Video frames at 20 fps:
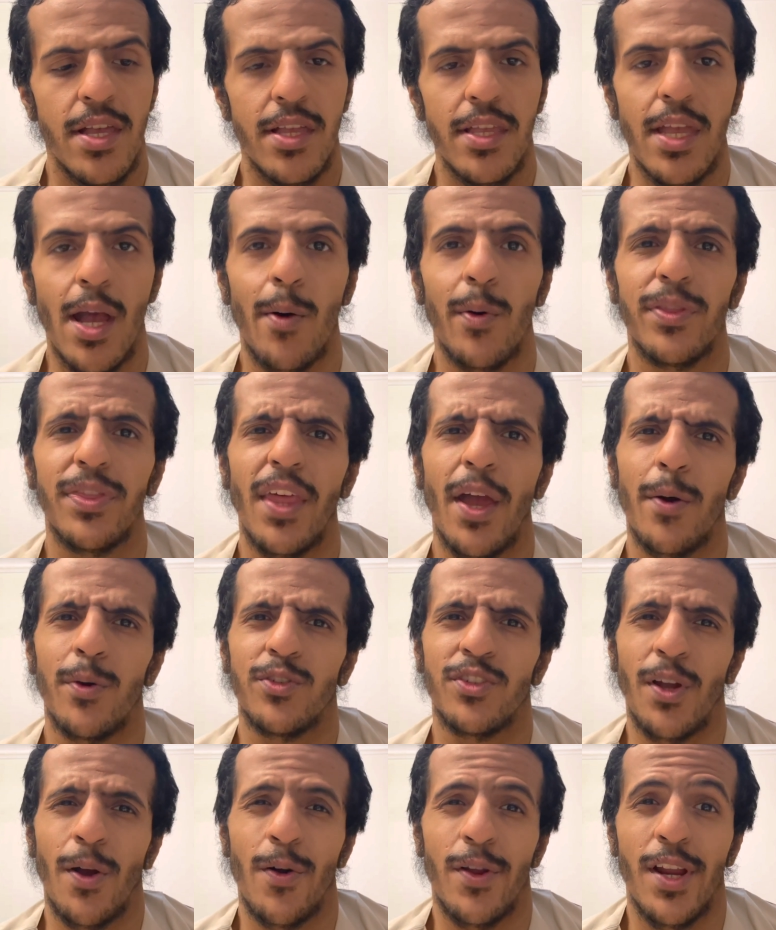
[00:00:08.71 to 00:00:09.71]
what that
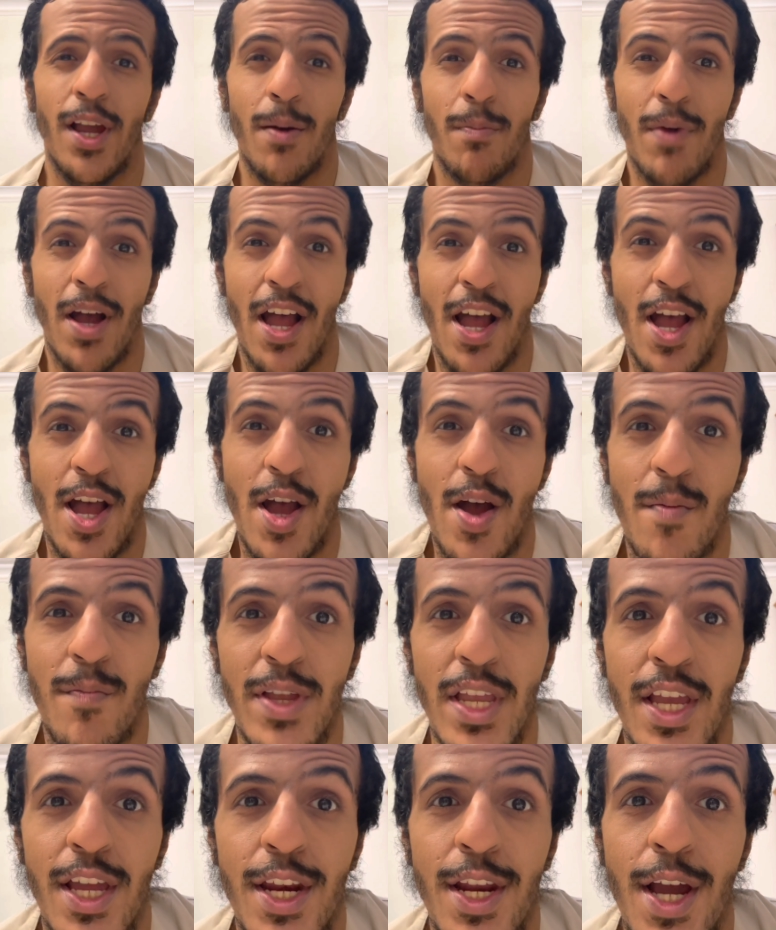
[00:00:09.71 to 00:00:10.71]
was going on, my
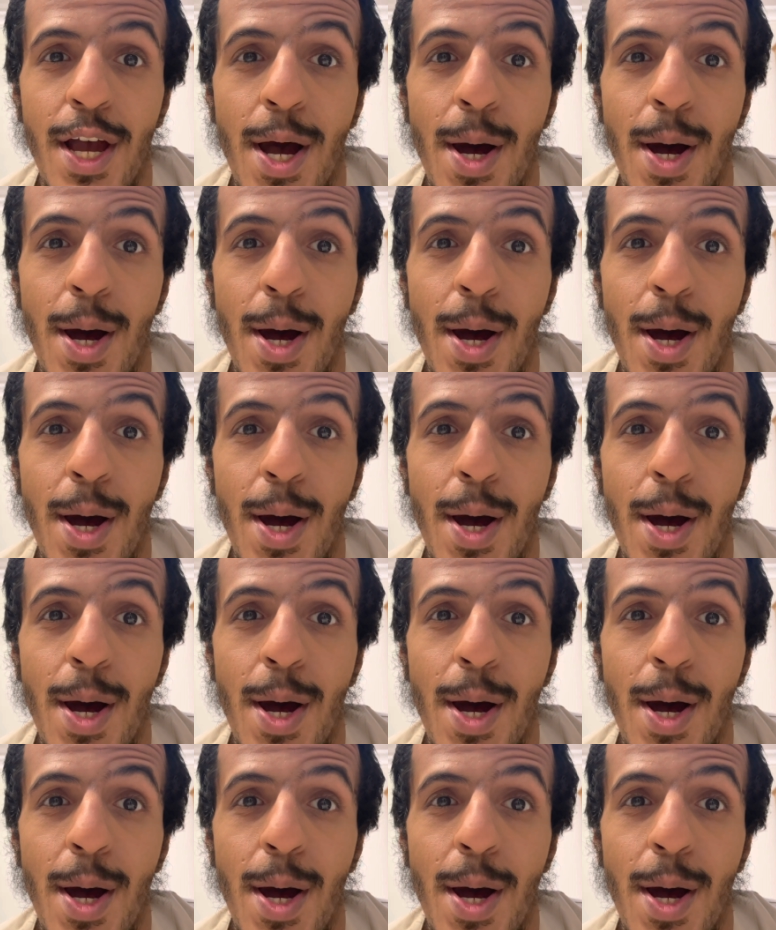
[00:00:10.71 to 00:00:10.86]
homie,